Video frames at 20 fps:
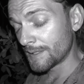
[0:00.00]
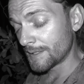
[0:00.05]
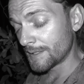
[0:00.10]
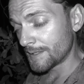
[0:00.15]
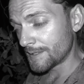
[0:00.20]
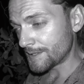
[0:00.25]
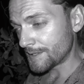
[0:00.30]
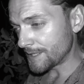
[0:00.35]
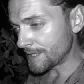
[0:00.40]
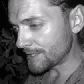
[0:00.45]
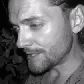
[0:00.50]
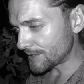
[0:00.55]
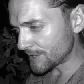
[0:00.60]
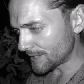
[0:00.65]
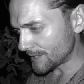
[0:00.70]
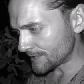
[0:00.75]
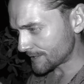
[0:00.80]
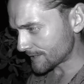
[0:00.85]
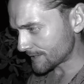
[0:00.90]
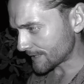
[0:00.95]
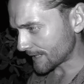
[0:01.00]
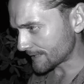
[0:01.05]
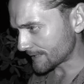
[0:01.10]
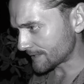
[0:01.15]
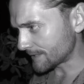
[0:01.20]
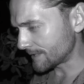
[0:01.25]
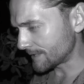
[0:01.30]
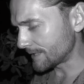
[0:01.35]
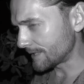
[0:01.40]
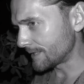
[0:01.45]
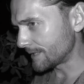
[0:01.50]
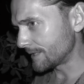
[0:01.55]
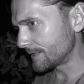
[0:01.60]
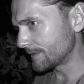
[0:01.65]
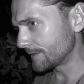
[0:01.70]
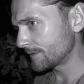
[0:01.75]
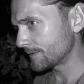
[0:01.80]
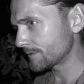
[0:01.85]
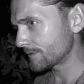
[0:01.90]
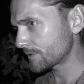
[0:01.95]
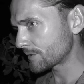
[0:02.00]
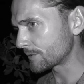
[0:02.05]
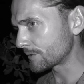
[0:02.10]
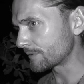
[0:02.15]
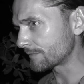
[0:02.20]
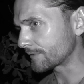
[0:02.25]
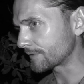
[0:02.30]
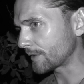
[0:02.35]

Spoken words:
see Jesus as the Son of